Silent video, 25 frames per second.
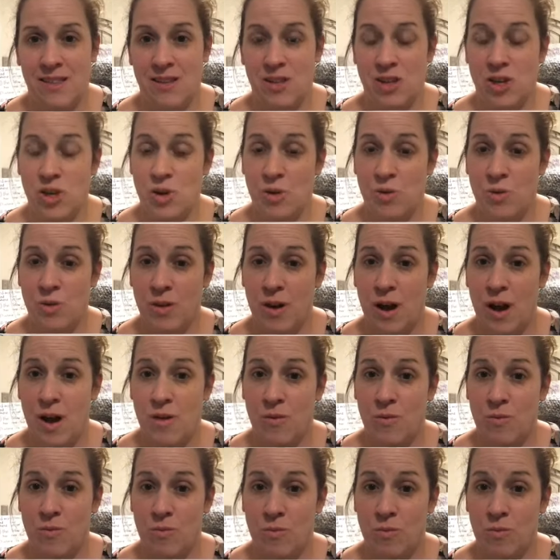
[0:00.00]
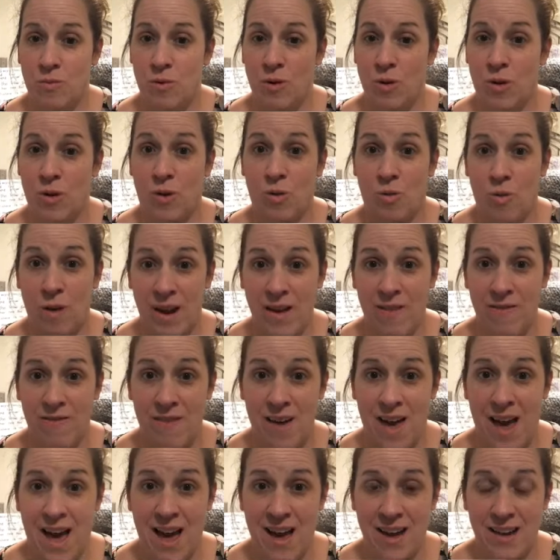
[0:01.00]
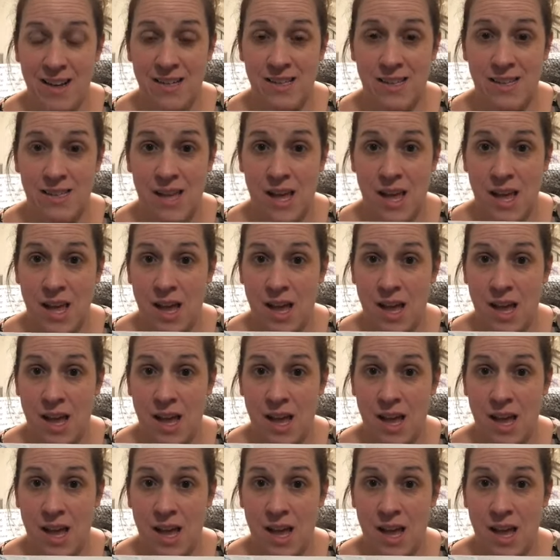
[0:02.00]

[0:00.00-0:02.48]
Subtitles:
you thought were great facts